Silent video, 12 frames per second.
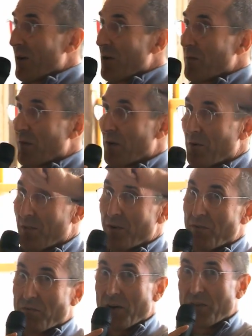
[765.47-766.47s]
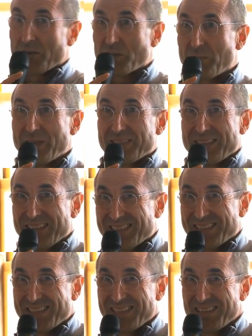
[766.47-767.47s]
over their father's
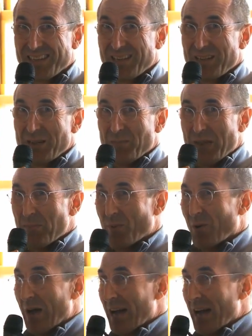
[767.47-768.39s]
business, people